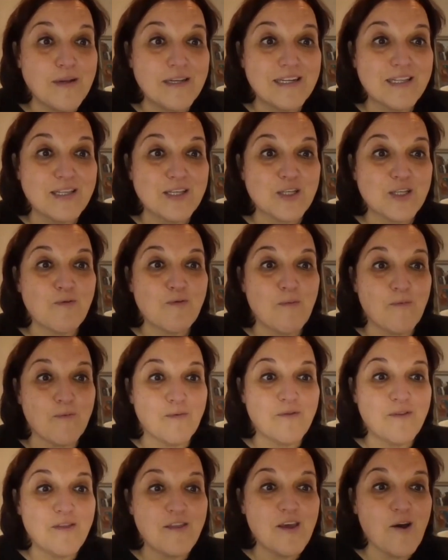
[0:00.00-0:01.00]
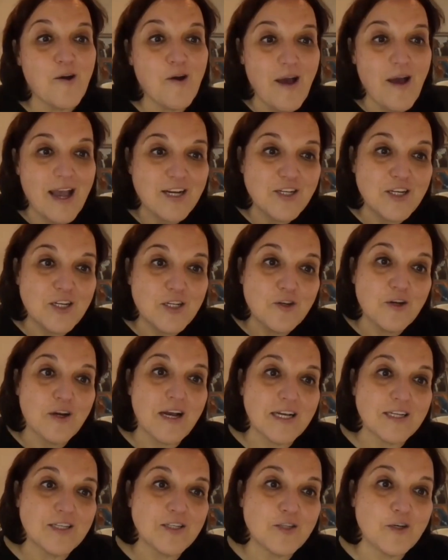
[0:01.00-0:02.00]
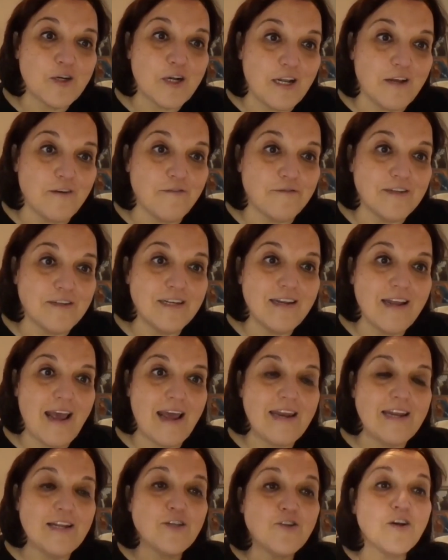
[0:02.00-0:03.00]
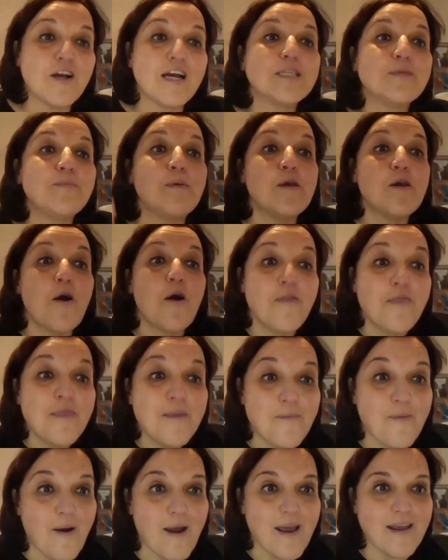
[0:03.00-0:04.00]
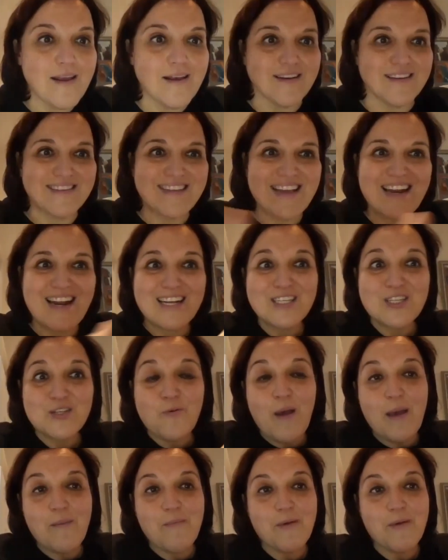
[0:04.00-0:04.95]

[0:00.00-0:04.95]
did the swim, Theo actually took us to Clifton, and he took us beyond the breakers, and I swam